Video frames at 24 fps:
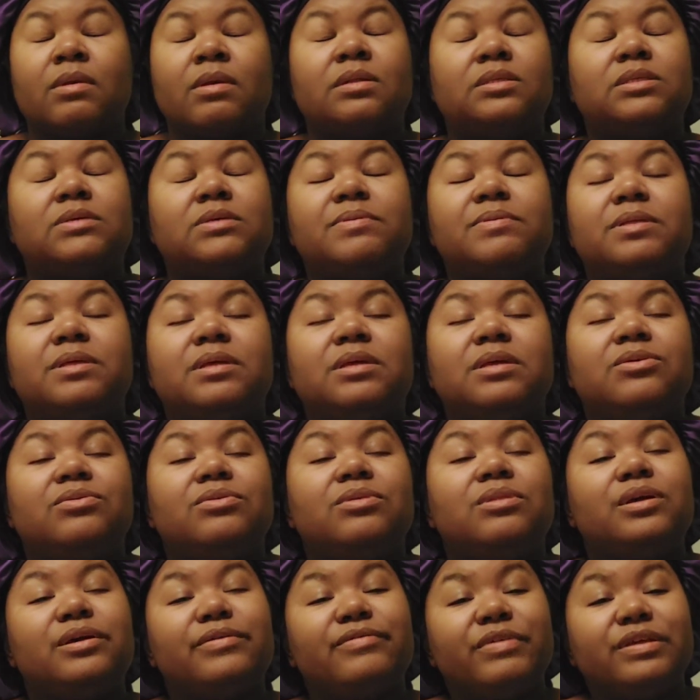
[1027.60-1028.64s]
typically you'll
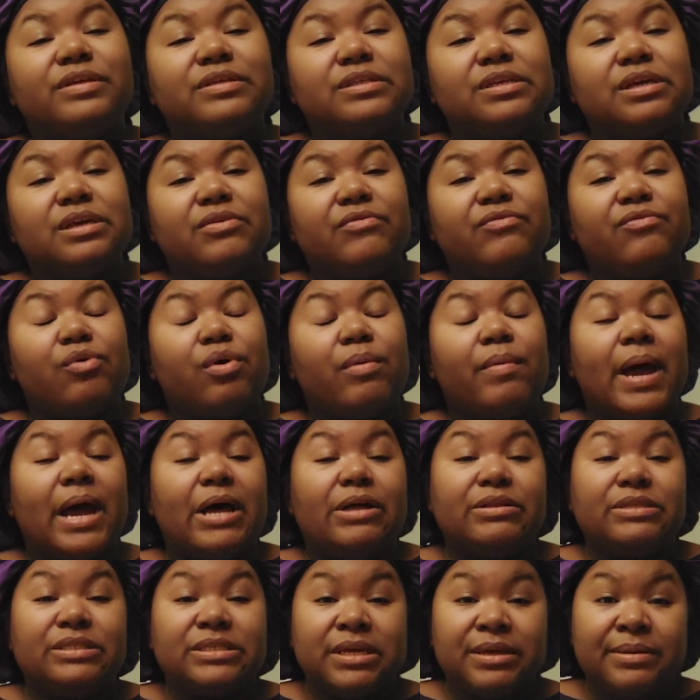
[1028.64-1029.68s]
leave this in for
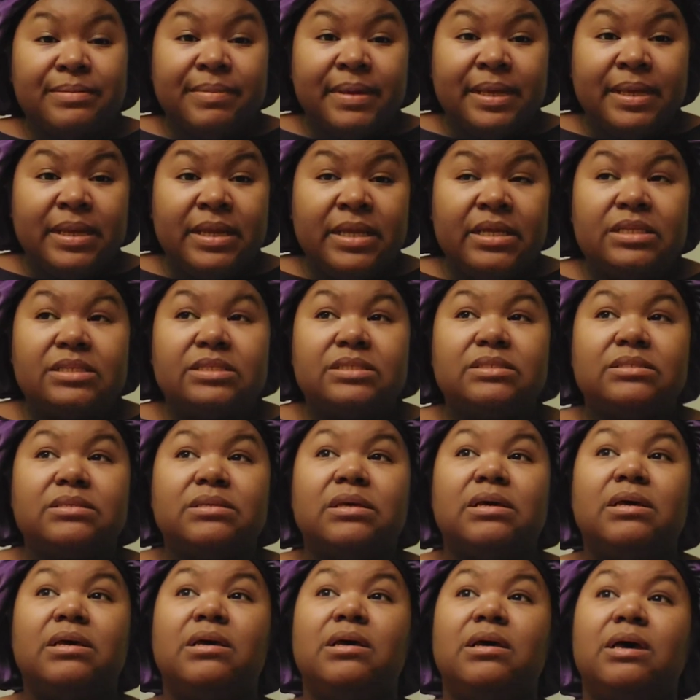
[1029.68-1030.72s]
about 10 minutes
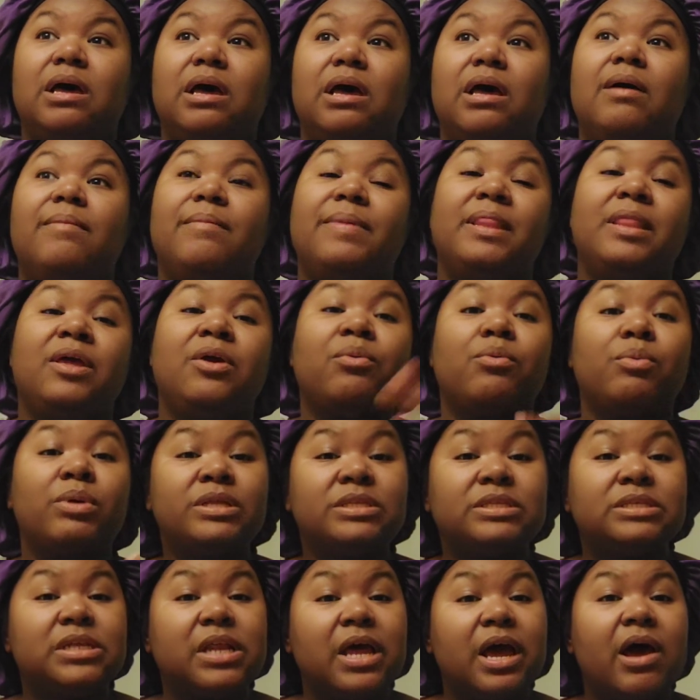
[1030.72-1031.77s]
and then
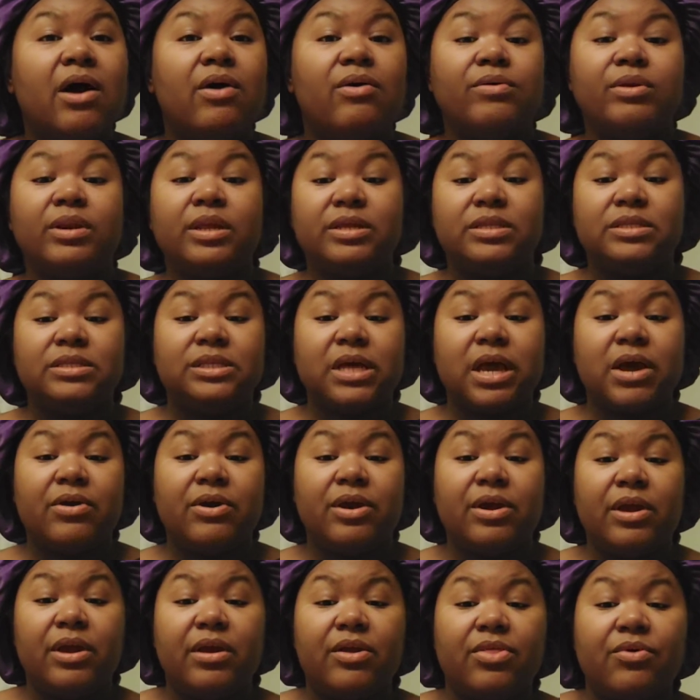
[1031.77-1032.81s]
rinse it out and then style
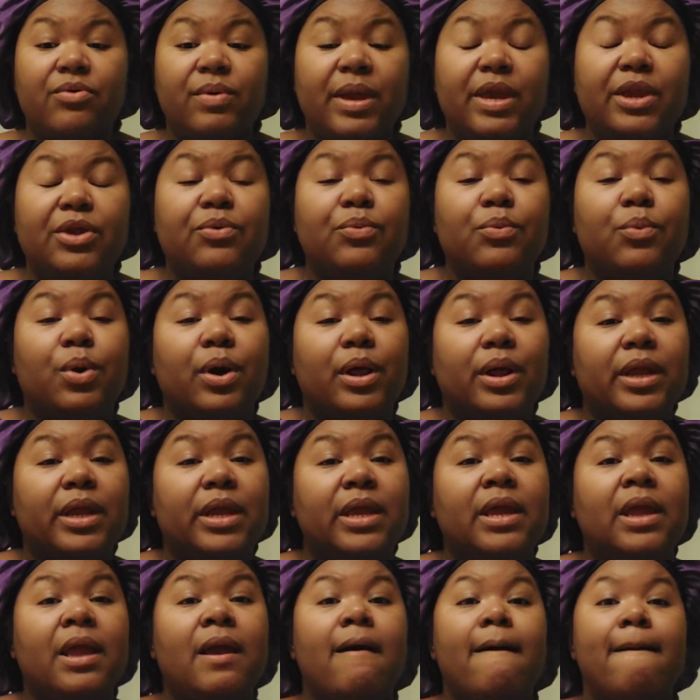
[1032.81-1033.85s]
your hair the way you want
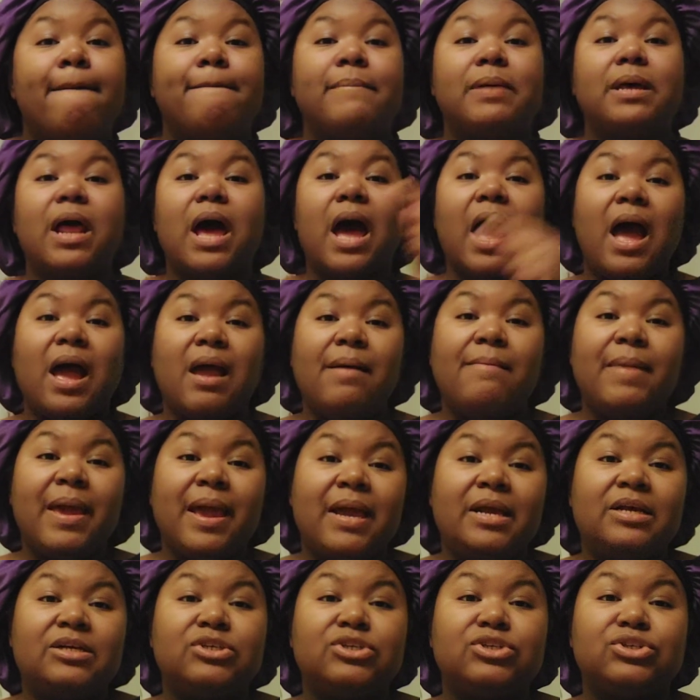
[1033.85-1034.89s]
it. But I'm
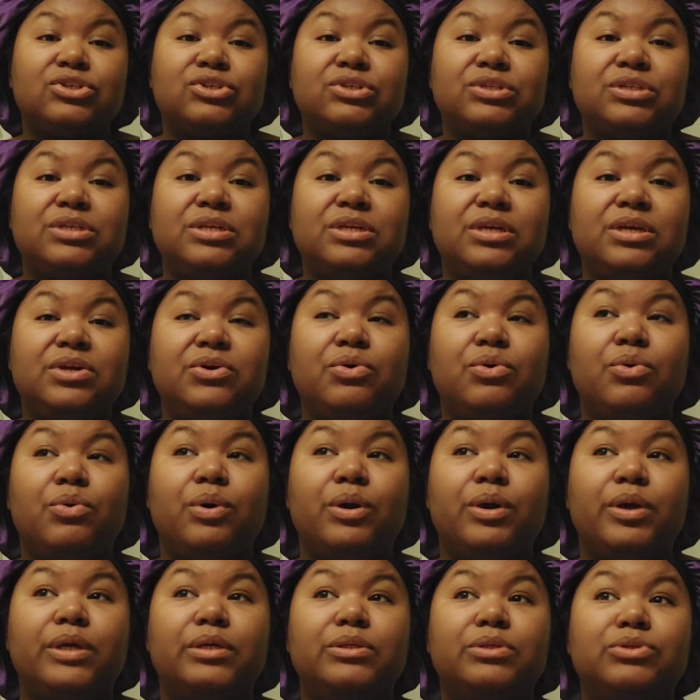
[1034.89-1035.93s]
actually
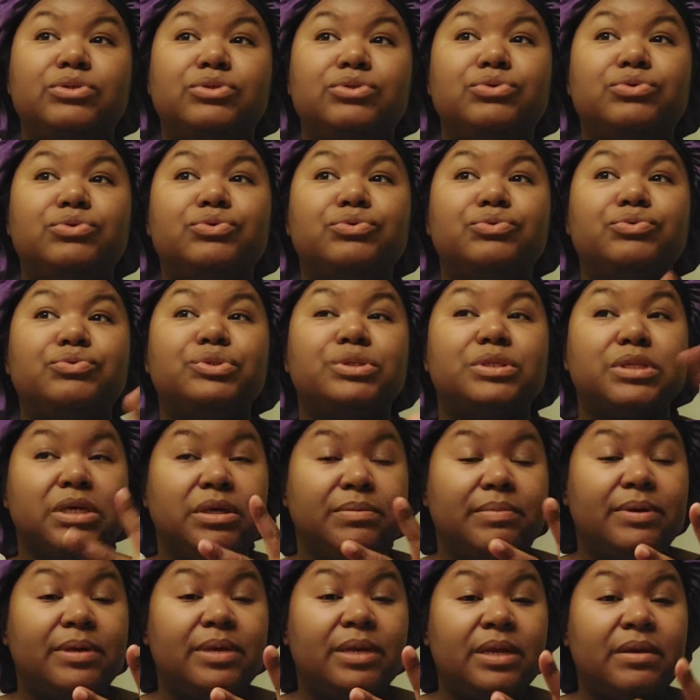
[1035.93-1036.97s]
going to
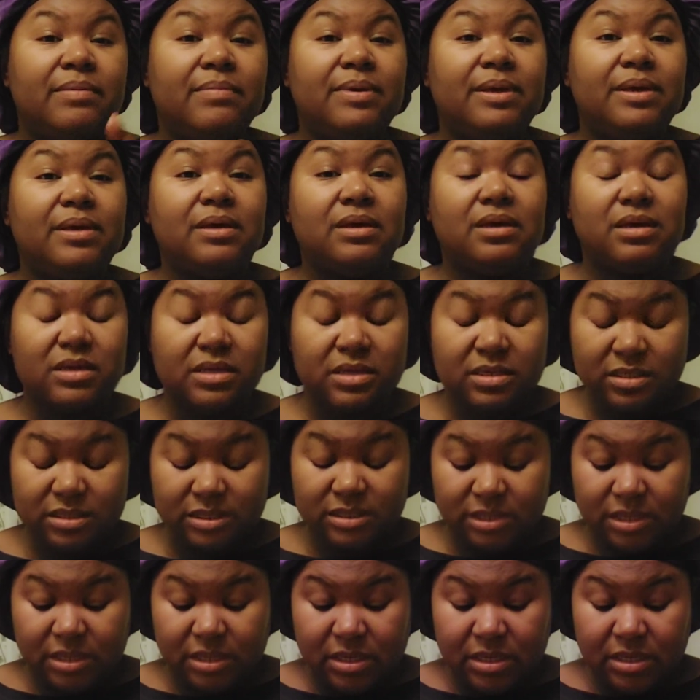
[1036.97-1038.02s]
sleep in it
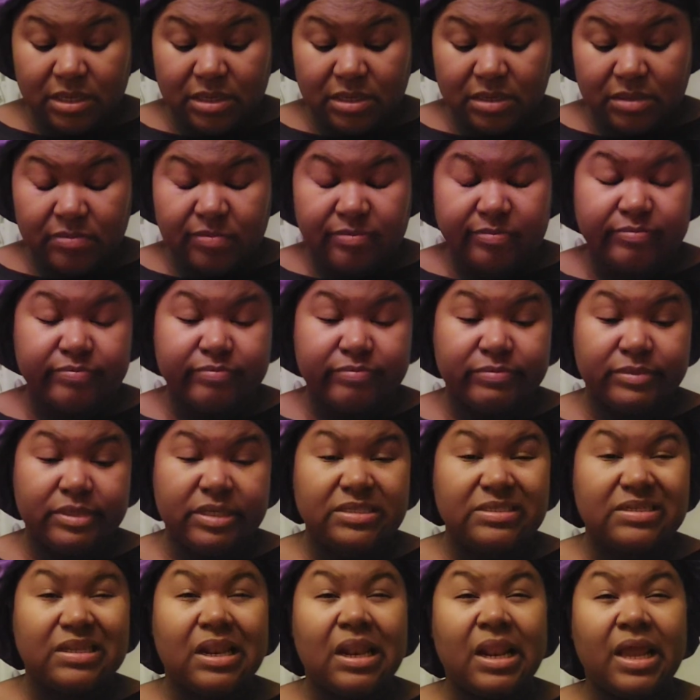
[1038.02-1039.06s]
because
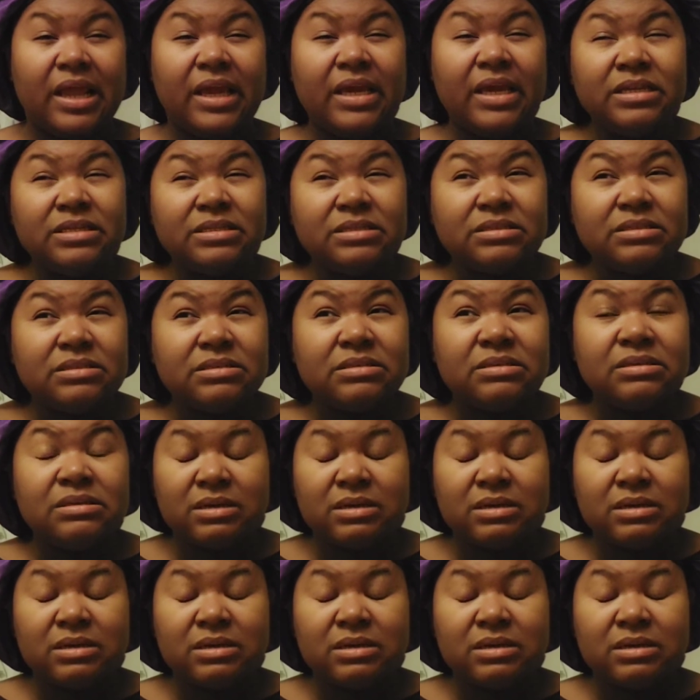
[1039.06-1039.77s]
it's late,